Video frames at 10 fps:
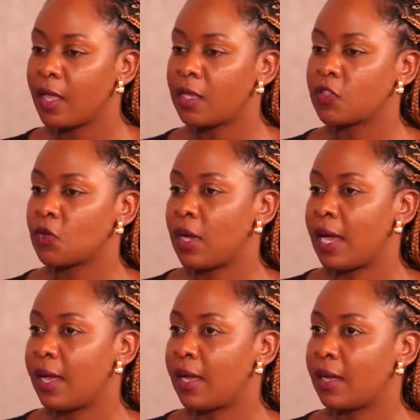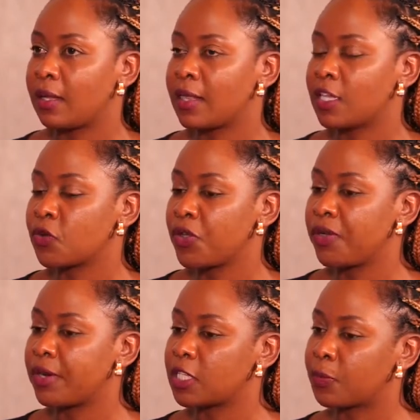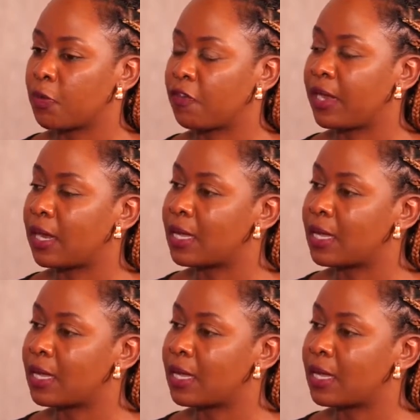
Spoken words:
So that's why your risk profile